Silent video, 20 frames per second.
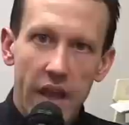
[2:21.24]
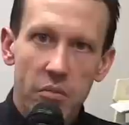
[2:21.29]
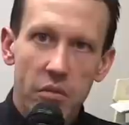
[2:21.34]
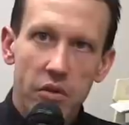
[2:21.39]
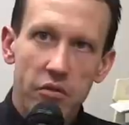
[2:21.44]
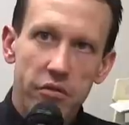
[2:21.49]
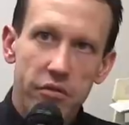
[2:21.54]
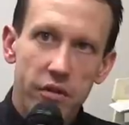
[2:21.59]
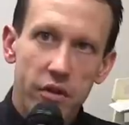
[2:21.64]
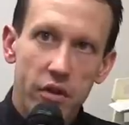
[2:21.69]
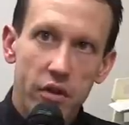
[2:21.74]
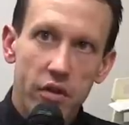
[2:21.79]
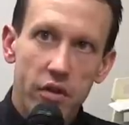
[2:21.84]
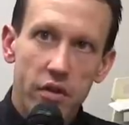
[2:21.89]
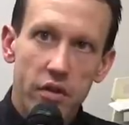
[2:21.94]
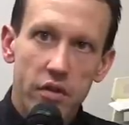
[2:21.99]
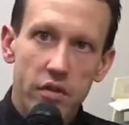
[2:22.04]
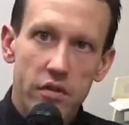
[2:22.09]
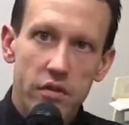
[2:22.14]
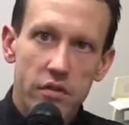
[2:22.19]
had been
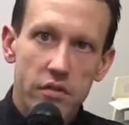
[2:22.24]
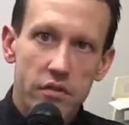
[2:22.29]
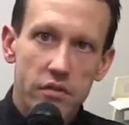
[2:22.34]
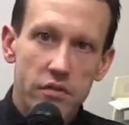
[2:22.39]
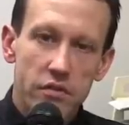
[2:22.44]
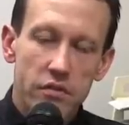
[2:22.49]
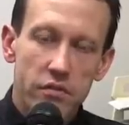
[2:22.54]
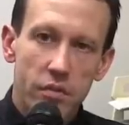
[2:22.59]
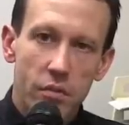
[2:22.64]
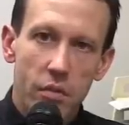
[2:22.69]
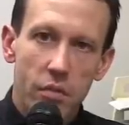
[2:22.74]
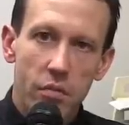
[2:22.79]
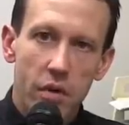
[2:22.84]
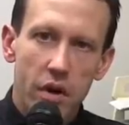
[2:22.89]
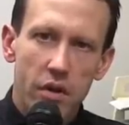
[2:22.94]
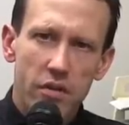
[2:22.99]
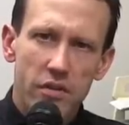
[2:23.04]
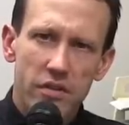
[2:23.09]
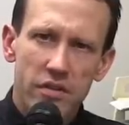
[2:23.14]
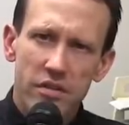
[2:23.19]
filled from
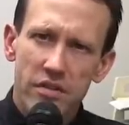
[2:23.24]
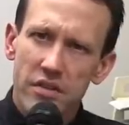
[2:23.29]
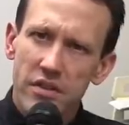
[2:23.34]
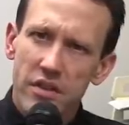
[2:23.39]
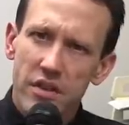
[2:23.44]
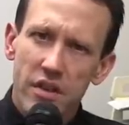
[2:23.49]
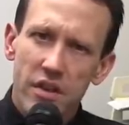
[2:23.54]
about